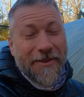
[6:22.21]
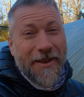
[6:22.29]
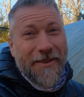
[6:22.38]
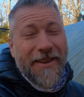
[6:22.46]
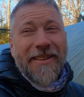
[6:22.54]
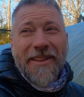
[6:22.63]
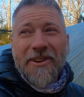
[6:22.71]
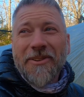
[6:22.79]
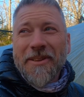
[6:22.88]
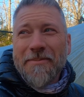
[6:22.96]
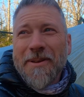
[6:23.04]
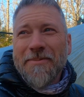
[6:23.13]
I think it
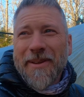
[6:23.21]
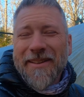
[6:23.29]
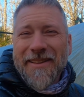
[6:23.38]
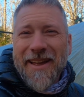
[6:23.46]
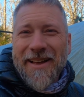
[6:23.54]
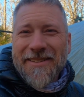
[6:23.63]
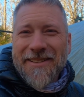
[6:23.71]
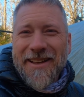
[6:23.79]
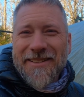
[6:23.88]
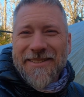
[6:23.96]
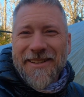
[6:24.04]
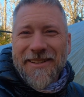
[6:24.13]
literally bit me in the ass
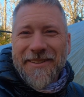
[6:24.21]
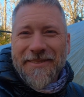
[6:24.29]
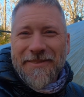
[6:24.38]
last night.